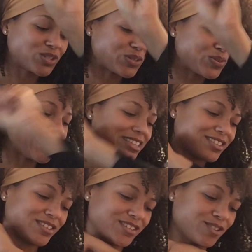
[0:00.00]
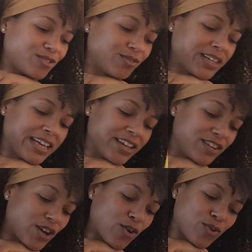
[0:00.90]
to get to you.
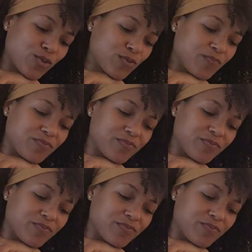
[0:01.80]
No